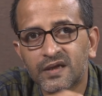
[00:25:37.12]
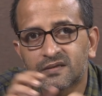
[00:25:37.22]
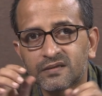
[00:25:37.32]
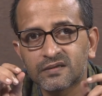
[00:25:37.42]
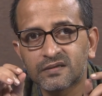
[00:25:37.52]

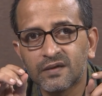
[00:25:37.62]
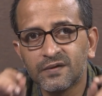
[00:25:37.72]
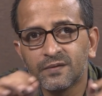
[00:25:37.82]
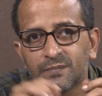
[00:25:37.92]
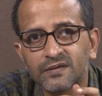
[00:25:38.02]
that
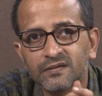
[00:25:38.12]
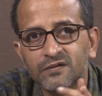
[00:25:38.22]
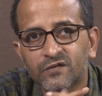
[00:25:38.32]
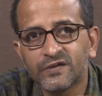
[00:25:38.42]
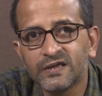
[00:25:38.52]
70
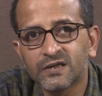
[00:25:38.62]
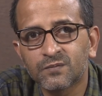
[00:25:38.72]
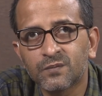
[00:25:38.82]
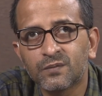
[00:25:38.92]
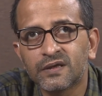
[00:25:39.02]
percent of
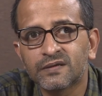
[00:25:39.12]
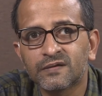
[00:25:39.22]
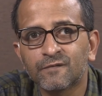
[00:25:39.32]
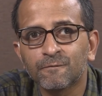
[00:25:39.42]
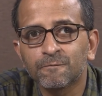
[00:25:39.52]
India's
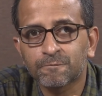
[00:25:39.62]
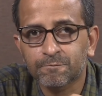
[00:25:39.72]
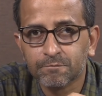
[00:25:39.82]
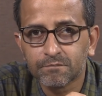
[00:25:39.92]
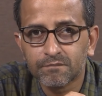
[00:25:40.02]
population
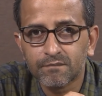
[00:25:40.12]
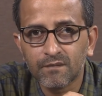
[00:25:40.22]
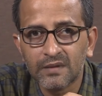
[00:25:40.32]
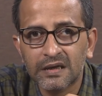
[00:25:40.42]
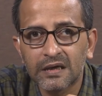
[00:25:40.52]

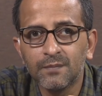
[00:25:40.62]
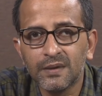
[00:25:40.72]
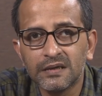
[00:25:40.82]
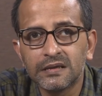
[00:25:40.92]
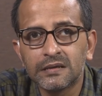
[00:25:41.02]

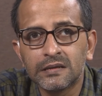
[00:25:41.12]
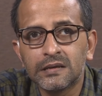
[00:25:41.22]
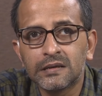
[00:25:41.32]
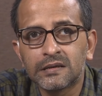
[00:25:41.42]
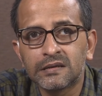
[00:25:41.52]
come under
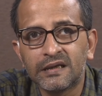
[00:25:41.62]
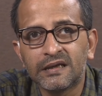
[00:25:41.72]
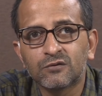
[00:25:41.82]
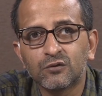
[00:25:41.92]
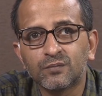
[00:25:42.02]

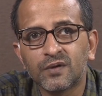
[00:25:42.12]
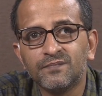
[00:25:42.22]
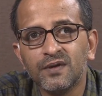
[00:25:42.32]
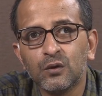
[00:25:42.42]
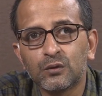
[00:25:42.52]
the age group
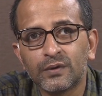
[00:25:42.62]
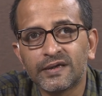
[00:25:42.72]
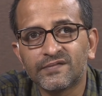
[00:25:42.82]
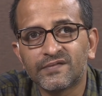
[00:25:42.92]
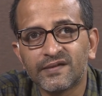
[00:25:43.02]
of below
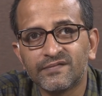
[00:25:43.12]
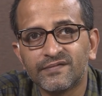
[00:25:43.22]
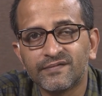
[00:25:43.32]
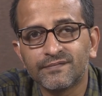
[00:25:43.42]
25.